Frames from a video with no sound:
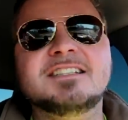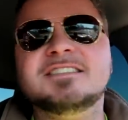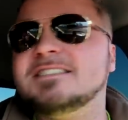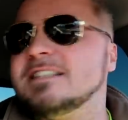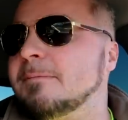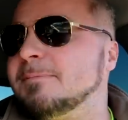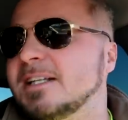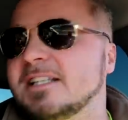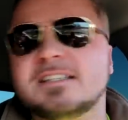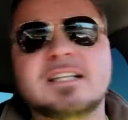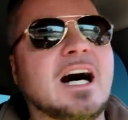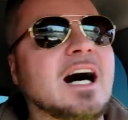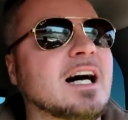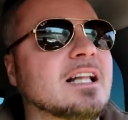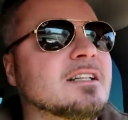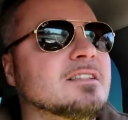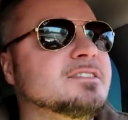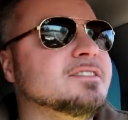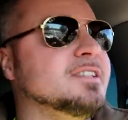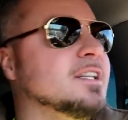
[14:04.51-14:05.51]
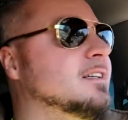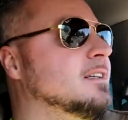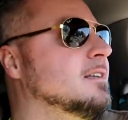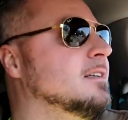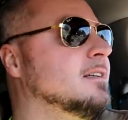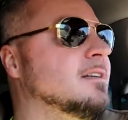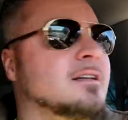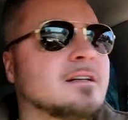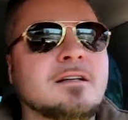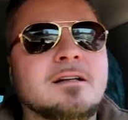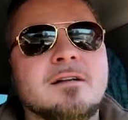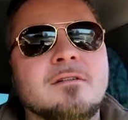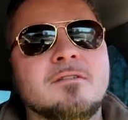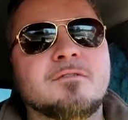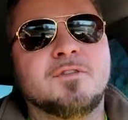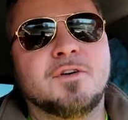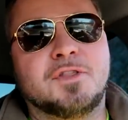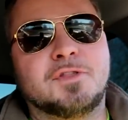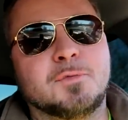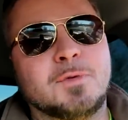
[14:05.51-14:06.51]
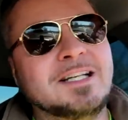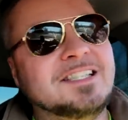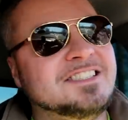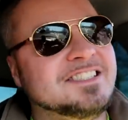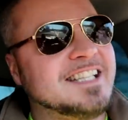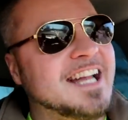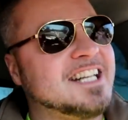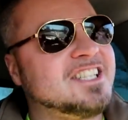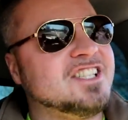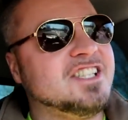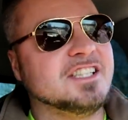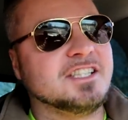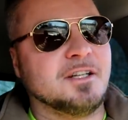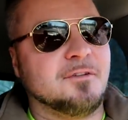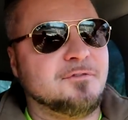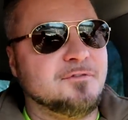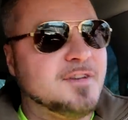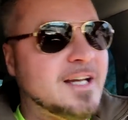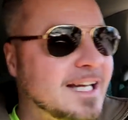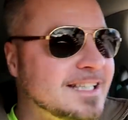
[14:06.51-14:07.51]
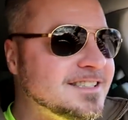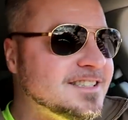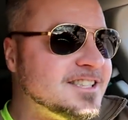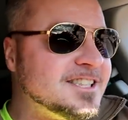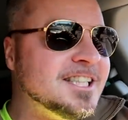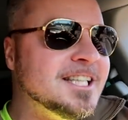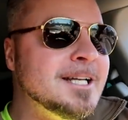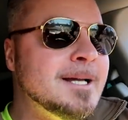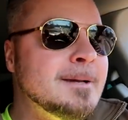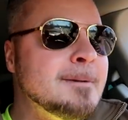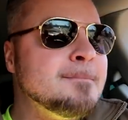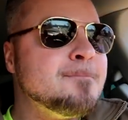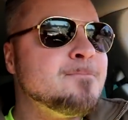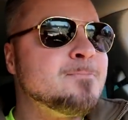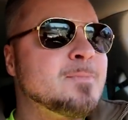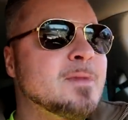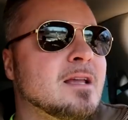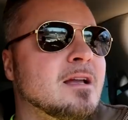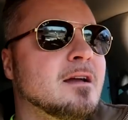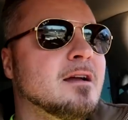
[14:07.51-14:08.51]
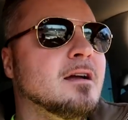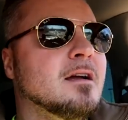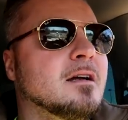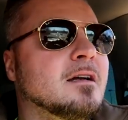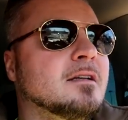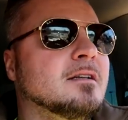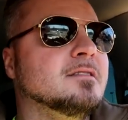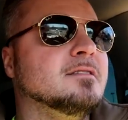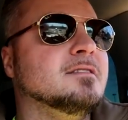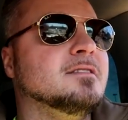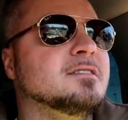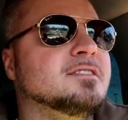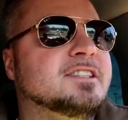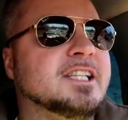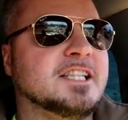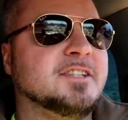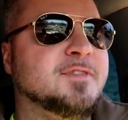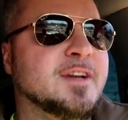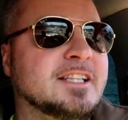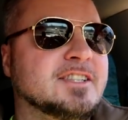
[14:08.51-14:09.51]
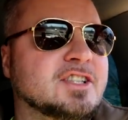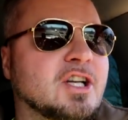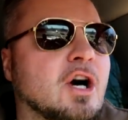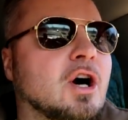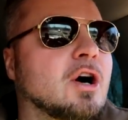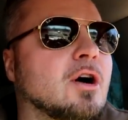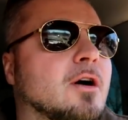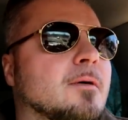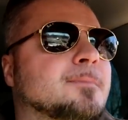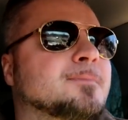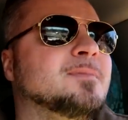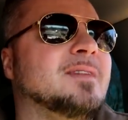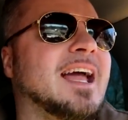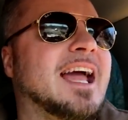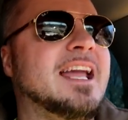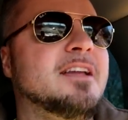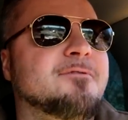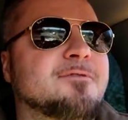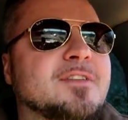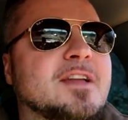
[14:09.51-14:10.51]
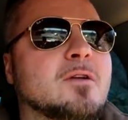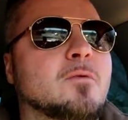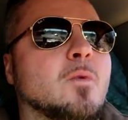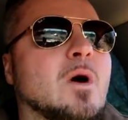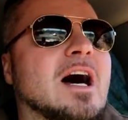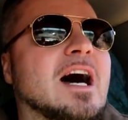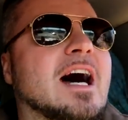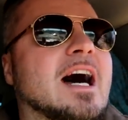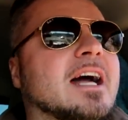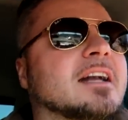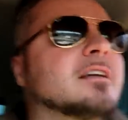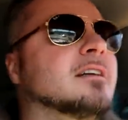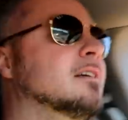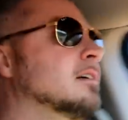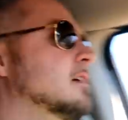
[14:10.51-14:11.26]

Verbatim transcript: something for 3 sections of fence, 6 feet tall, 8 feet wide.